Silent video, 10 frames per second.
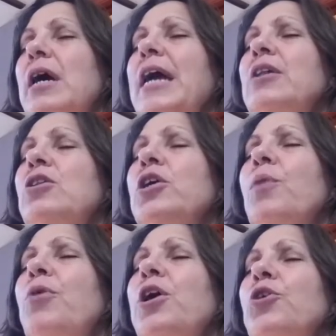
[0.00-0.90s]
and look
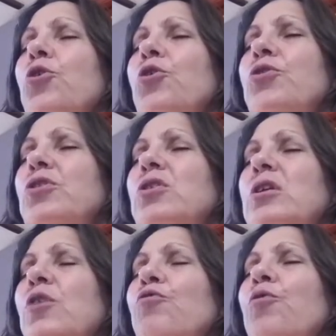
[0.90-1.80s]
upon Earth
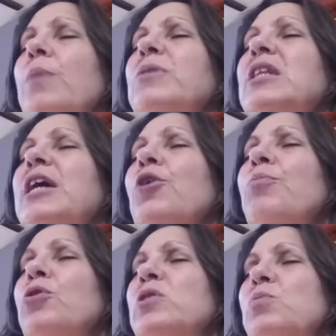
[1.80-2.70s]
from their
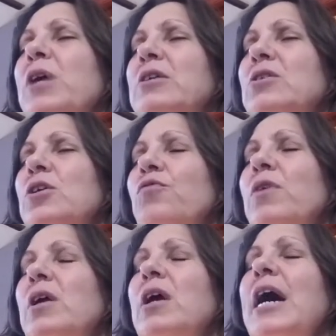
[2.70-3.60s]
perspective.
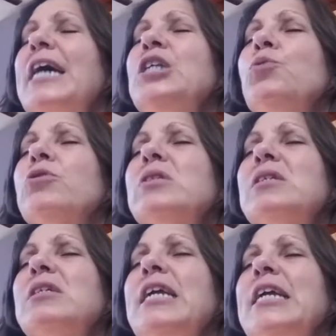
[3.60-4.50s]
And you will
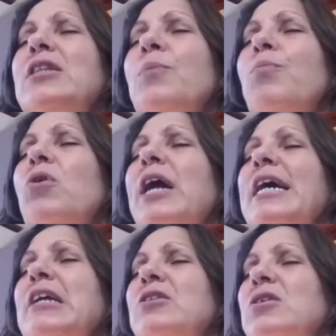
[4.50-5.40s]
see the
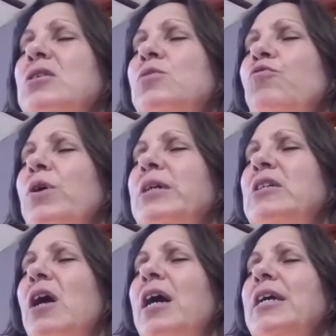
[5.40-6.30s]
planet is very
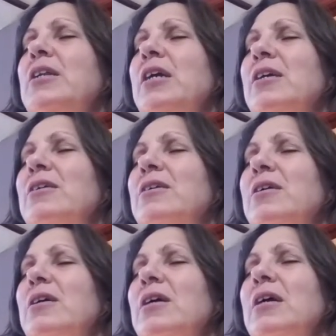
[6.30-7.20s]
tiny
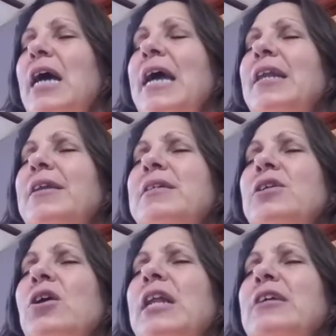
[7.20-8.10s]
and it is
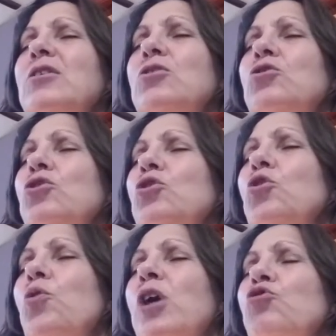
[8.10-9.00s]
connected
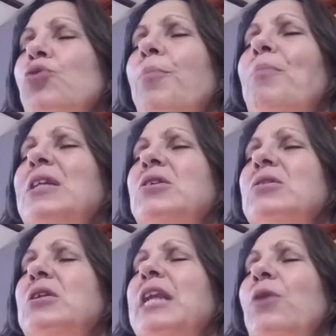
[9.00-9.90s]
to a tremendous
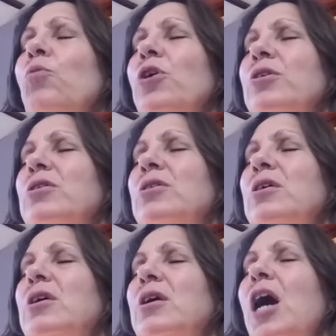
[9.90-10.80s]
network
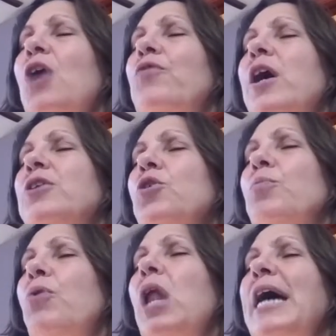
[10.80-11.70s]
of other
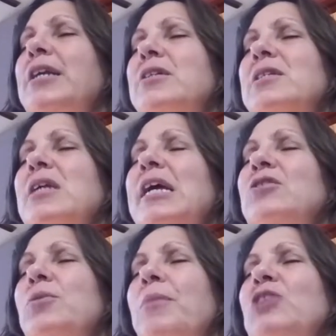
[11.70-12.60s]
planets and
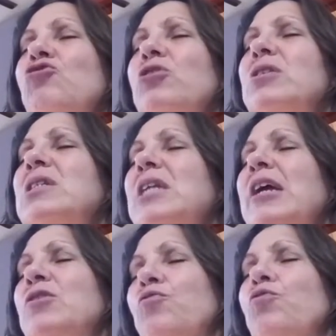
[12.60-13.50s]
dimensions
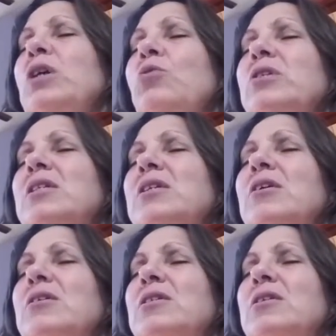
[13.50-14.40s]
and
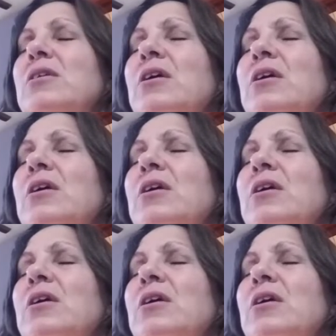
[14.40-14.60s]
frequencies.